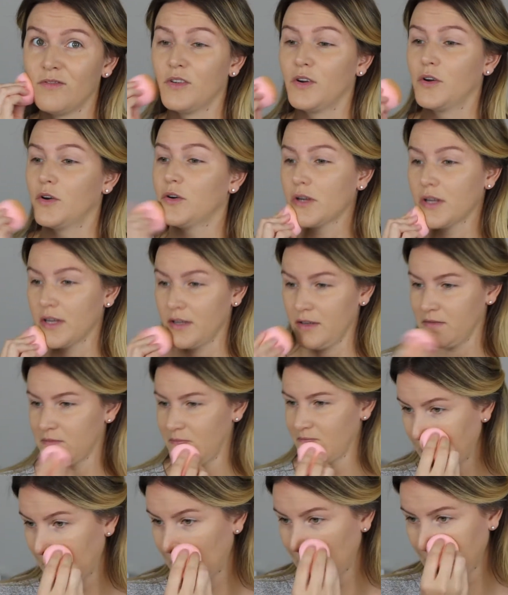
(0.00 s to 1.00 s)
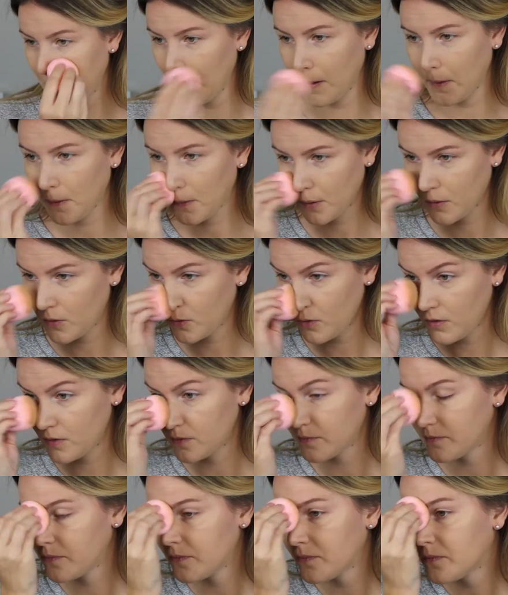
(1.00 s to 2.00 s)
Okay, all right,
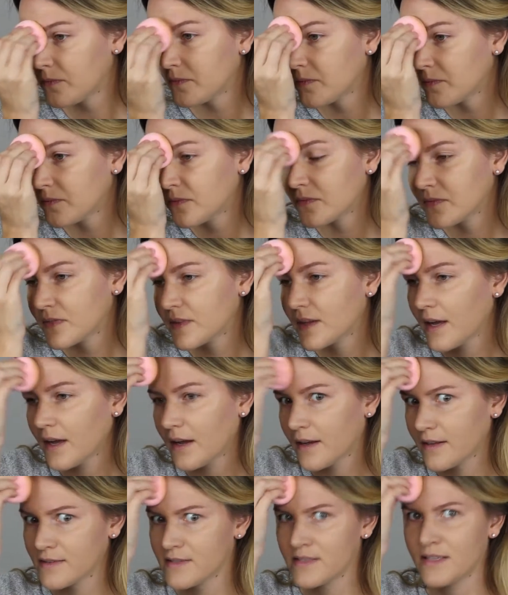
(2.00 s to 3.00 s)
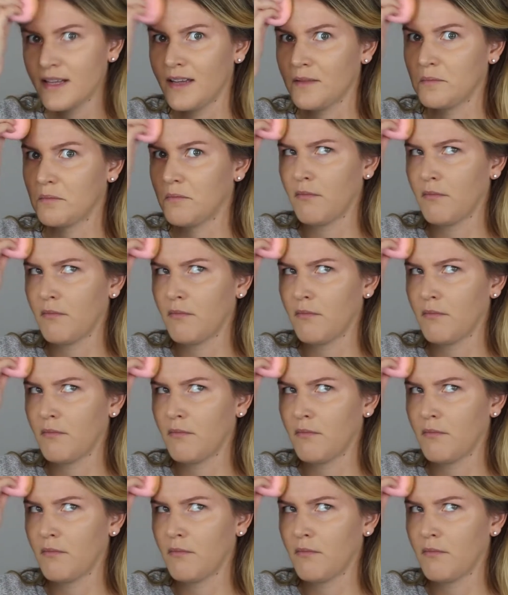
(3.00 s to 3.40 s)
cool. Yeah, same.